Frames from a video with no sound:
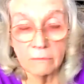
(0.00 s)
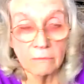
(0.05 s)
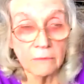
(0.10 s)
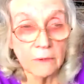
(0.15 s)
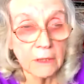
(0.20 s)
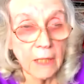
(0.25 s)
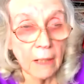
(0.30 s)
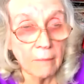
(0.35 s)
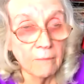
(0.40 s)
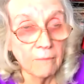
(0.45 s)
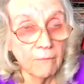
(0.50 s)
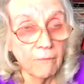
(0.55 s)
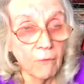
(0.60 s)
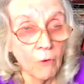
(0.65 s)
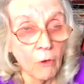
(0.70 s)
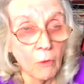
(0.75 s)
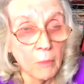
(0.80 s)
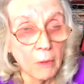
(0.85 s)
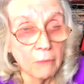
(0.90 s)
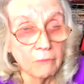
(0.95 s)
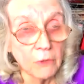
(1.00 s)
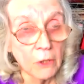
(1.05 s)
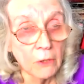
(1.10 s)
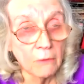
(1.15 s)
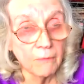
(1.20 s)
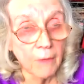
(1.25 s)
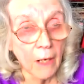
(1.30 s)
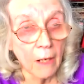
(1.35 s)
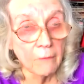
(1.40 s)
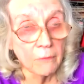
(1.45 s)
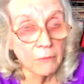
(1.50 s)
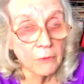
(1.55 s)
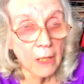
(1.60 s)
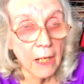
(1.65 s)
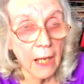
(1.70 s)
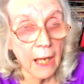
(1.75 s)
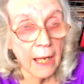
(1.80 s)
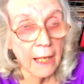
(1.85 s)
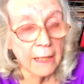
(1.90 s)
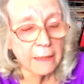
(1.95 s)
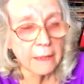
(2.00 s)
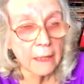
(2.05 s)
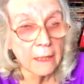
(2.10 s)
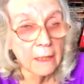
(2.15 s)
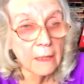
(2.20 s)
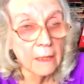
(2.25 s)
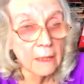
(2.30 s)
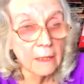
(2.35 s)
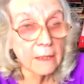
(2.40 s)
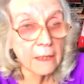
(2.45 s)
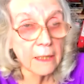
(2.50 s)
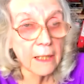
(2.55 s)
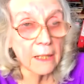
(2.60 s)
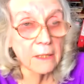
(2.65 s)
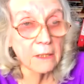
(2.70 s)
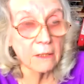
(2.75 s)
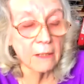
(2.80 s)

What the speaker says: some form of roof over her head to get her